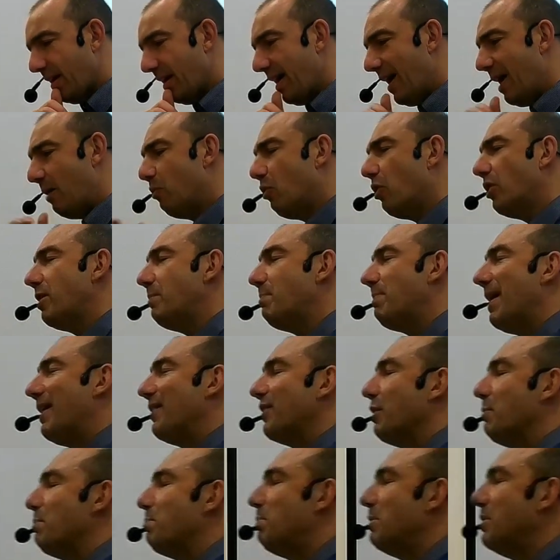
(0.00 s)
And what about
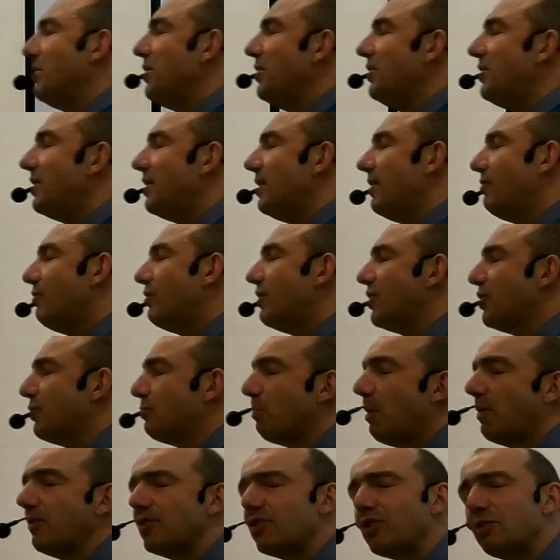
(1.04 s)
the burden of
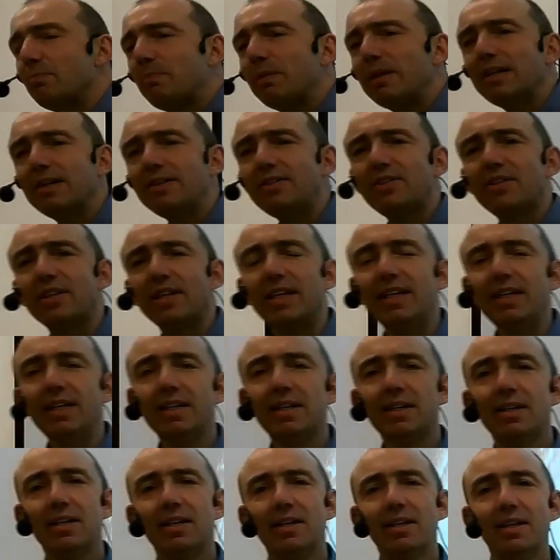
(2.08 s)
responsibility
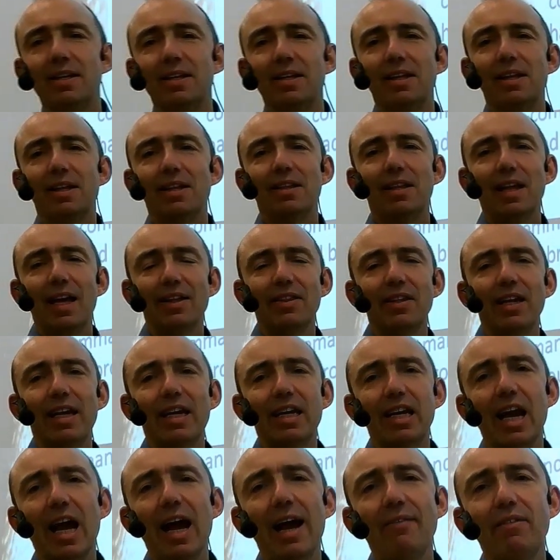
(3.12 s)
that they're
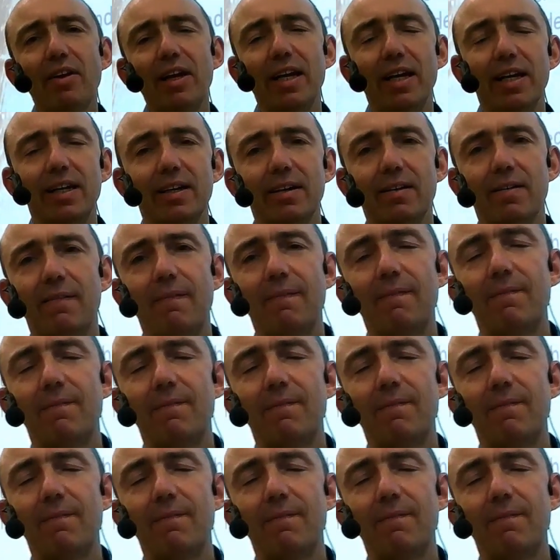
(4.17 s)
carrying?